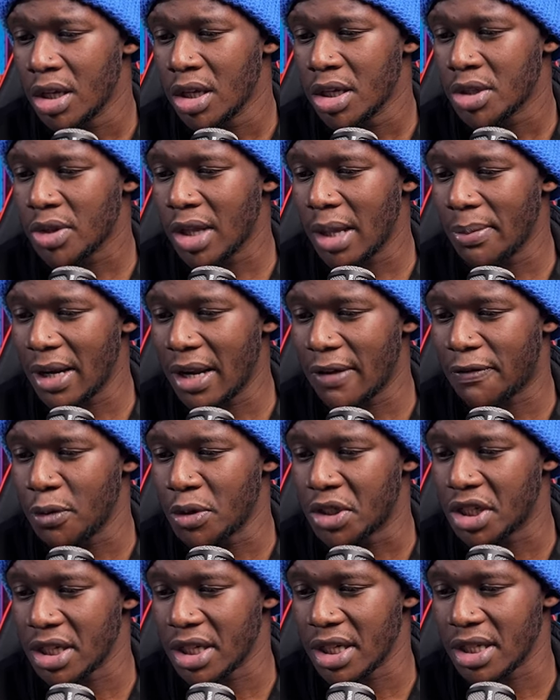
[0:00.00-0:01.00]
So they made a few
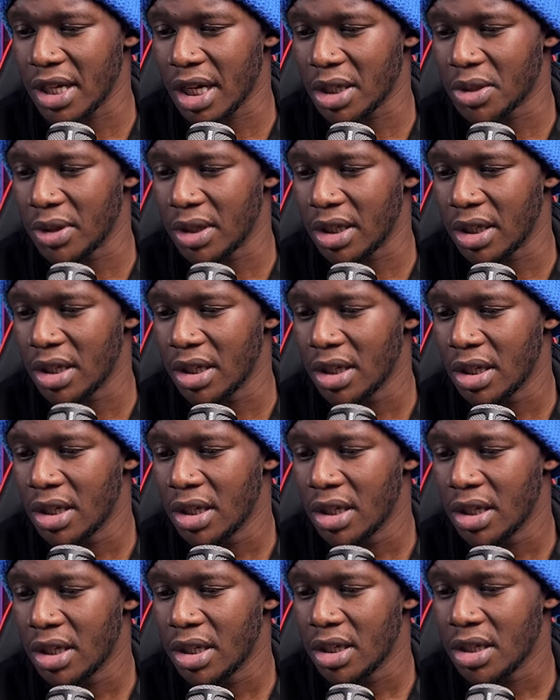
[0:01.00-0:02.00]
changes actually.
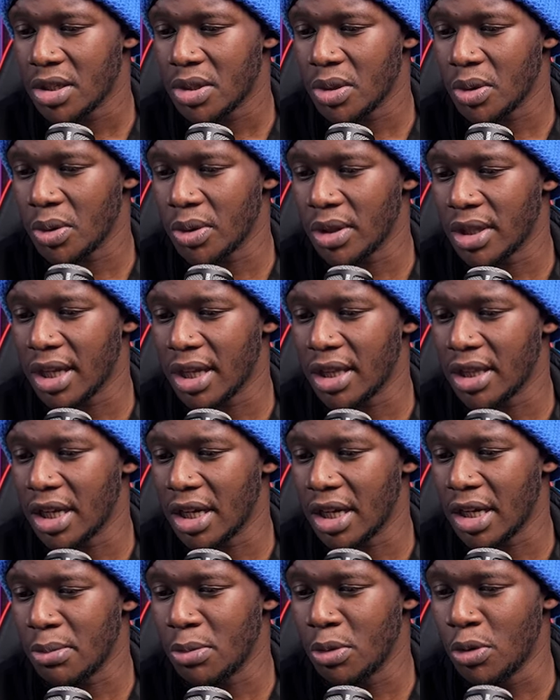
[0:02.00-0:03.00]
So then they
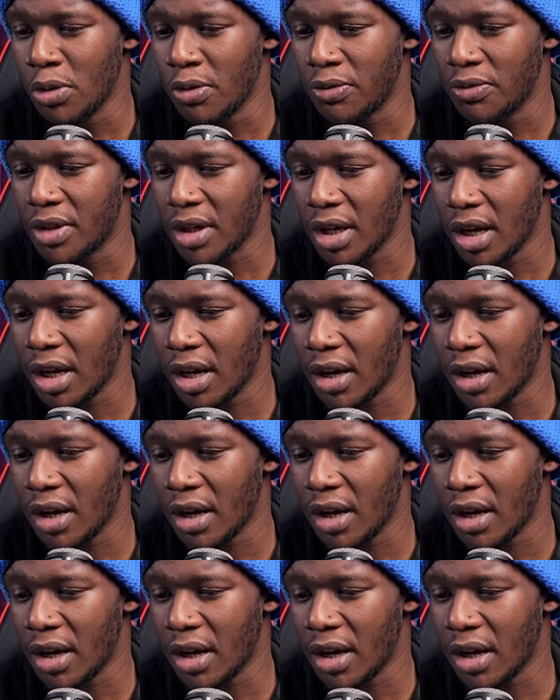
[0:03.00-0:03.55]
removed